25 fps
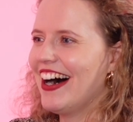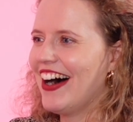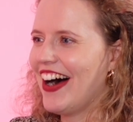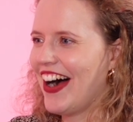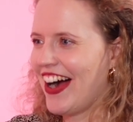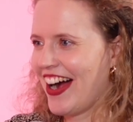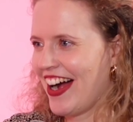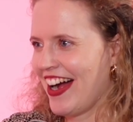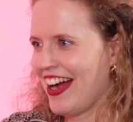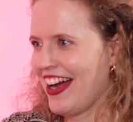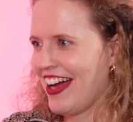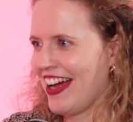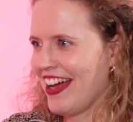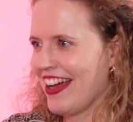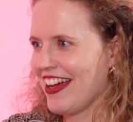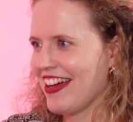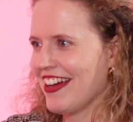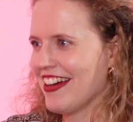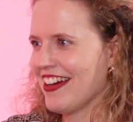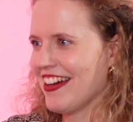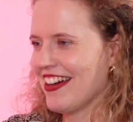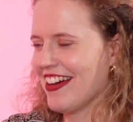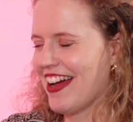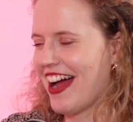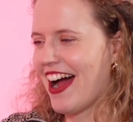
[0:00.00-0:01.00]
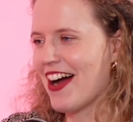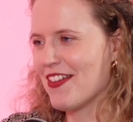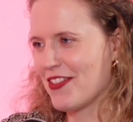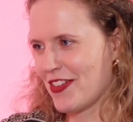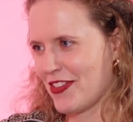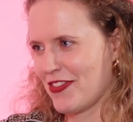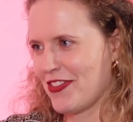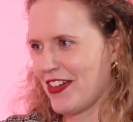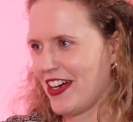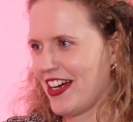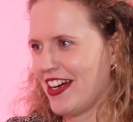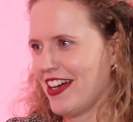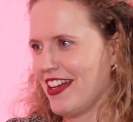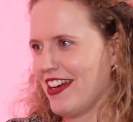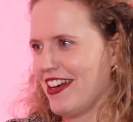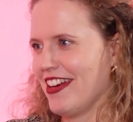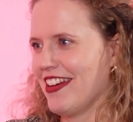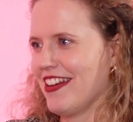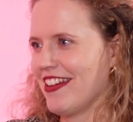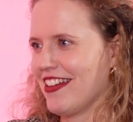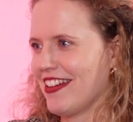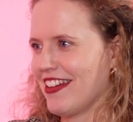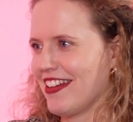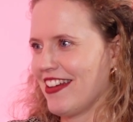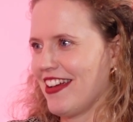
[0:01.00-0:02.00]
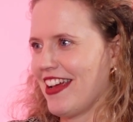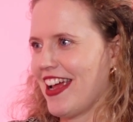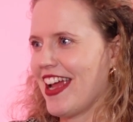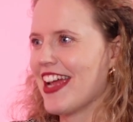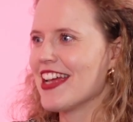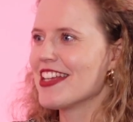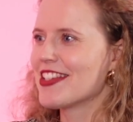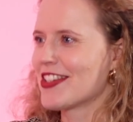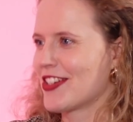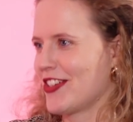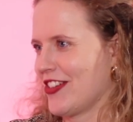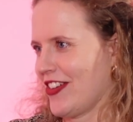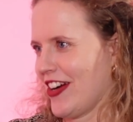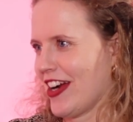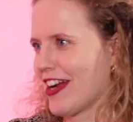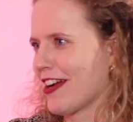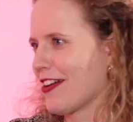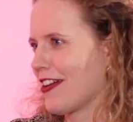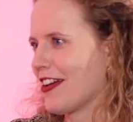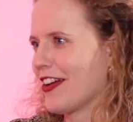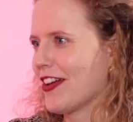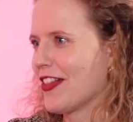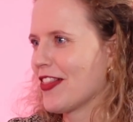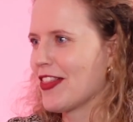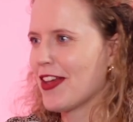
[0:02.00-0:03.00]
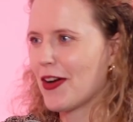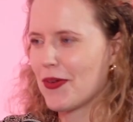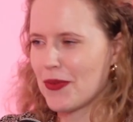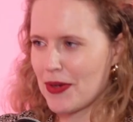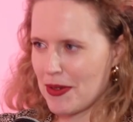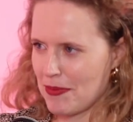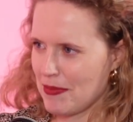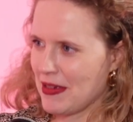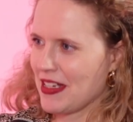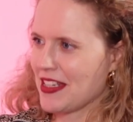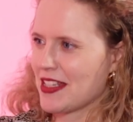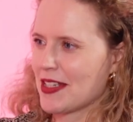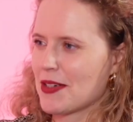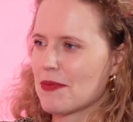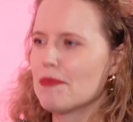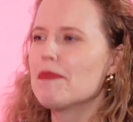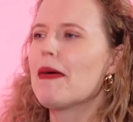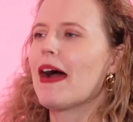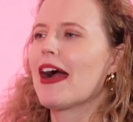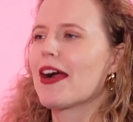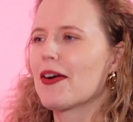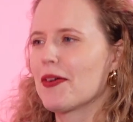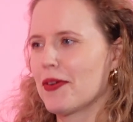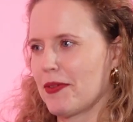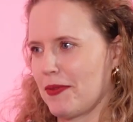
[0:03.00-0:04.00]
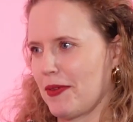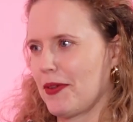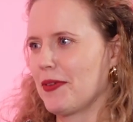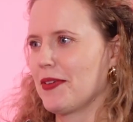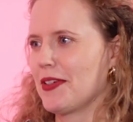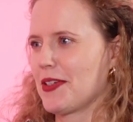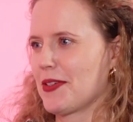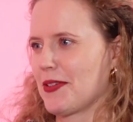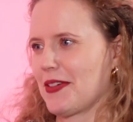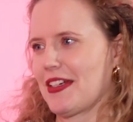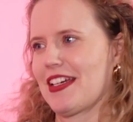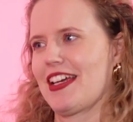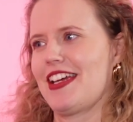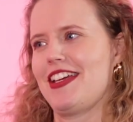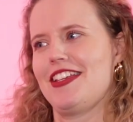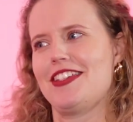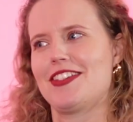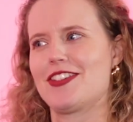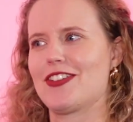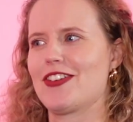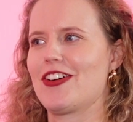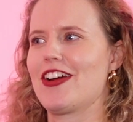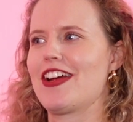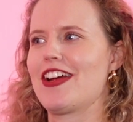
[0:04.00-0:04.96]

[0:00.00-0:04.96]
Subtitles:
I have a fun Easter egg that we missed back when we were doing Easter